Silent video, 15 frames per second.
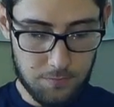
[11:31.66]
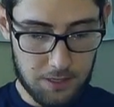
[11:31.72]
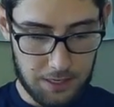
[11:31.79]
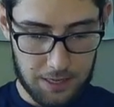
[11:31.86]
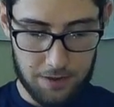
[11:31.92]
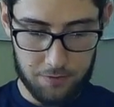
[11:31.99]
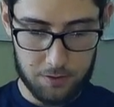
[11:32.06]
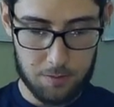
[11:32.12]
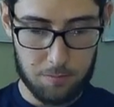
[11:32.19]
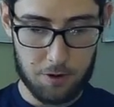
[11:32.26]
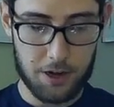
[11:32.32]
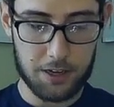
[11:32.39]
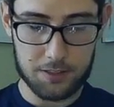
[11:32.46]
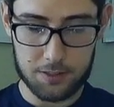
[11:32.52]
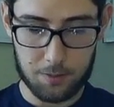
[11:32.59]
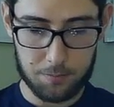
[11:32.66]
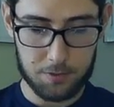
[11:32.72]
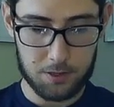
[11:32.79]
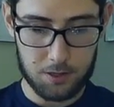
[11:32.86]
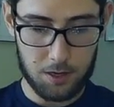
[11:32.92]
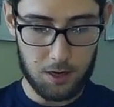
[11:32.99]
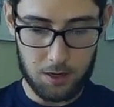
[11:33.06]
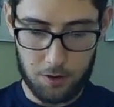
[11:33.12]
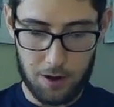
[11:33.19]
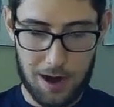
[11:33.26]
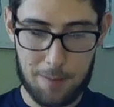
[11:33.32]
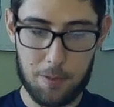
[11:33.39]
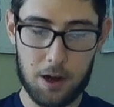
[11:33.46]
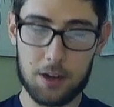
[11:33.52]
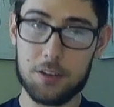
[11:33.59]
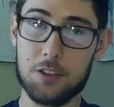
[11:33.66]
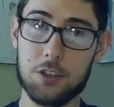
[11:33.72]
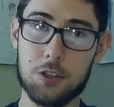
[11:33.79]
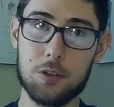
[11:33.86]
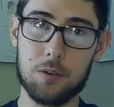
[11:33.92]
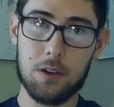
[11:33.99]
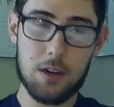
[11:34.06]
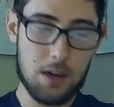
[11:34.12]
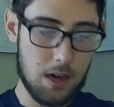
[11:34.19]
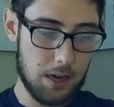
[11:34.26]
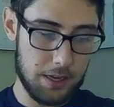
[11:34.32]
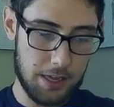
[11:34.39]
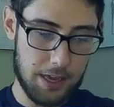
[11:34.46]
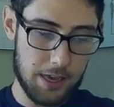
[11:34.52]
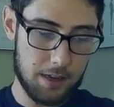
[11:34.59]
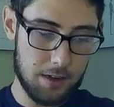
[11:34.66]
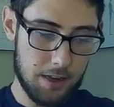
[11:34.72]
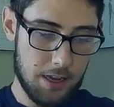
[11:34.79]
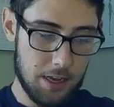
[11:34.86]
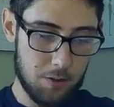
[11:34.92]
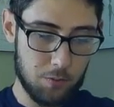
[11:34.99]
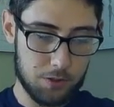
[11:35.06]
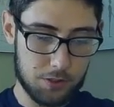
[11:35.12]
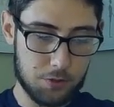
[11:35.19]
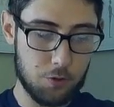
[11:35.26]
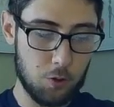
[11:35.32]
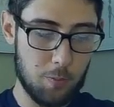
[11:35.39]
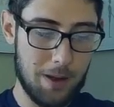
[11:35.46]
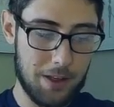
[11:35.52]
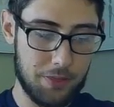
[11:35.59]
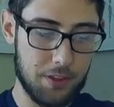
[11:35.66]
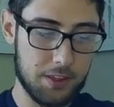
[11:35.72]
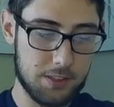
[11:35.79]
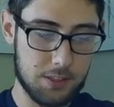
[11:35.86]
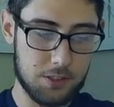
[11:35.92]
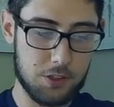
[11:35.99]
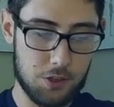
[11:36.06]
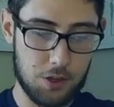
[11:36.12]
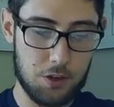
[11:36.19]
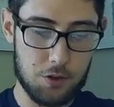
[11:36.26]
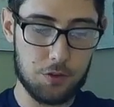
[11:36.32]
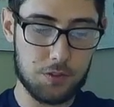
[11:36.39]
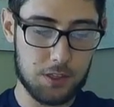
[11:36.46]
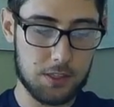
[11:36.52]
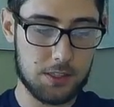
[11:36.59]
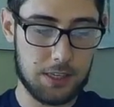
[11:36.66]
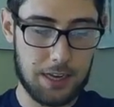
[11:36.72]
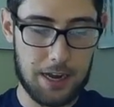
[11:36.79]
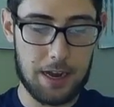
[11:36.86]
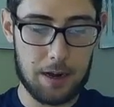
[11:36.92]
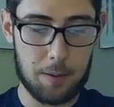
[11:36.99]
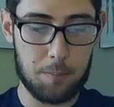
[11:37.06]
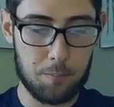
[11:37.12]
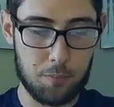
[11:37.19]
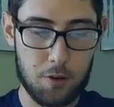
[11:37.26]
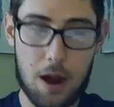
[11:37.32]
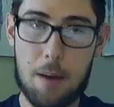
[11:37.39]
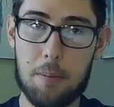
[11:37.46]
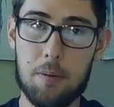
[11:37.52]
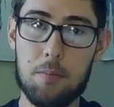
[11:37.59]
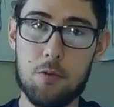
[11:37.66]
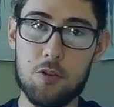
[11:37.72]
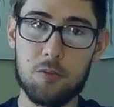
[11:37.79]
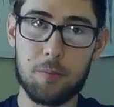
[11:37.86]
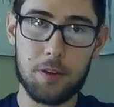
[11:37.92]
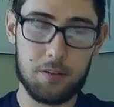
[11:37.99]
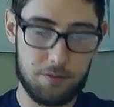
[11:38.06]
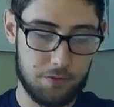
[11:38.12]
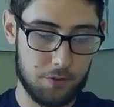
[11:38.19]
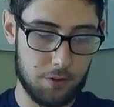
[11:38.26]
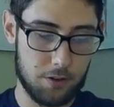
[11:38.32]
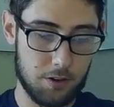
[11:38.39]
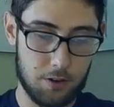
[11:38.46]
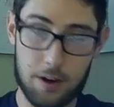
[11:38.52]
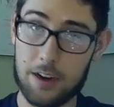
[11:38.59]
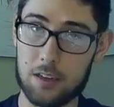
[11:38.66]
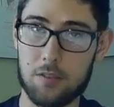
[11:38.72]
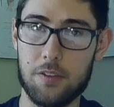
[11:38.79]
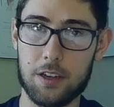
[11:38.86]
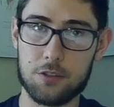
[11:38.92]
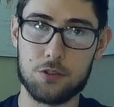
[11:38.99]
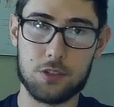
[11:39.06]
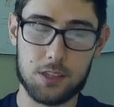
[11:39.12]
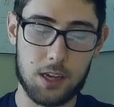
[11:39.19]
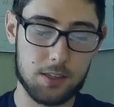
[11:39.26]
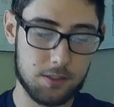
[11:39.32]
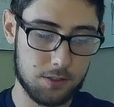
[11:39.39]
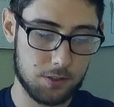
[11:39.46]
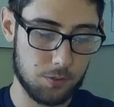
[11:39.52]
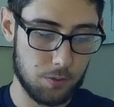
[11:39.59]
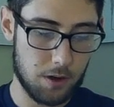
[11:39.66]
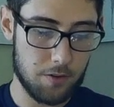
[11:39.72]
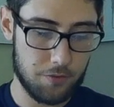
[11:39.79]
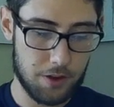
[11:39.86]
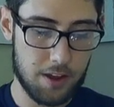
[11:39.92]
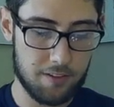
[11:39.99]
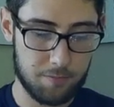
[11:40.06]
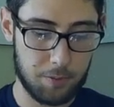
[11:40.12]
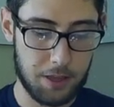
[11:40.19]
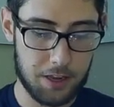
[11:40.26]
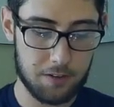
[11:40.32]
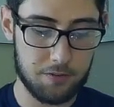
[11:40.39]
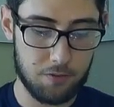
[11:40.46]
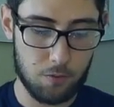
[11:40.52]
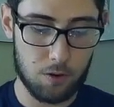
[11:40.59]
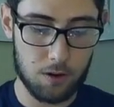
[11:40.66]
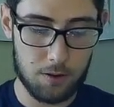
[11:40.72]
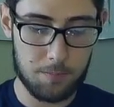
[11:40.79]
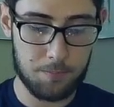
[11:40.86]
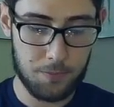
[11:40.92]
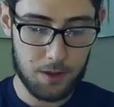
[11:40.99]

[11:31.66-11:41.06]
giving the brain something to grab onto again. And what's cool about this is you can use this to kind of prep movement for corrective exercises or whatever you have planned for them.